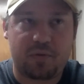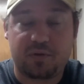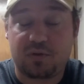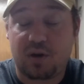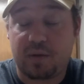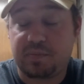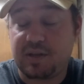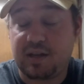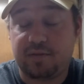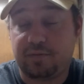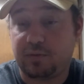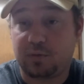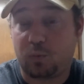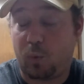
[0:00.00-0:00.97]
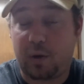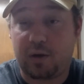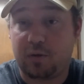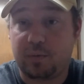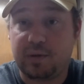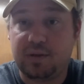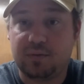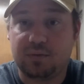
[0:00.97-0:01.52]
my brother dropped dead for
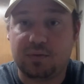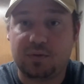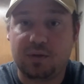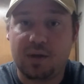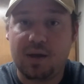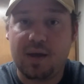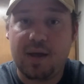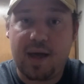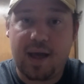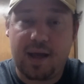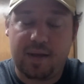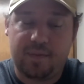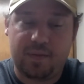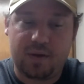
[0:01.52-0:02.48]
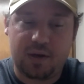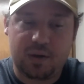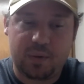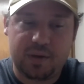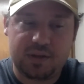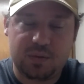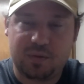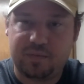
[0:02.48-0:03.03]
weird reasons, and they're
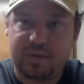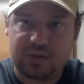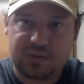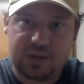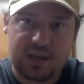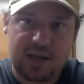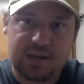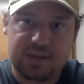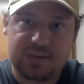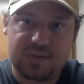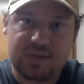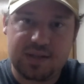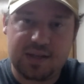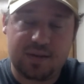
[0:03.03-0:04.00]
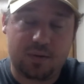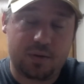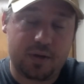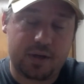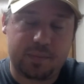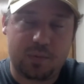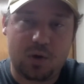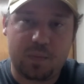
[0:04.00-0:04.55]
going to investigate to see. They'll
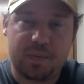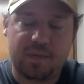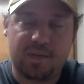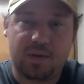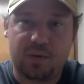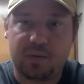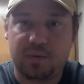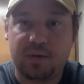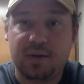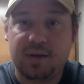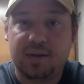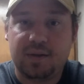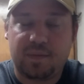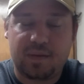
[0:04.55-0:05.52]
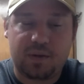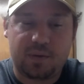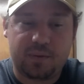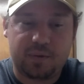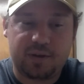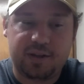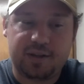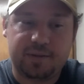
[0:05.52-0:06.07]
cut him open,
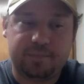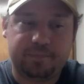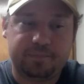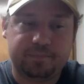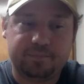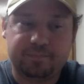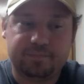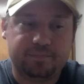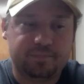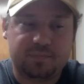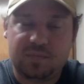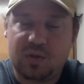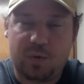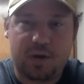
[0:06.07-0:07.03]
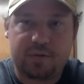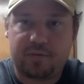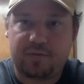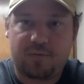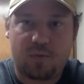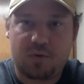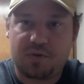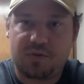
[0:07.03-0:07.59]
they'll do whatever
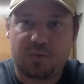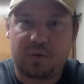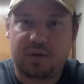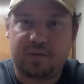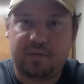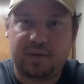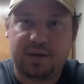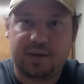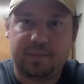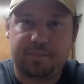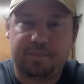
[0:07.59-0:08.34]
sort of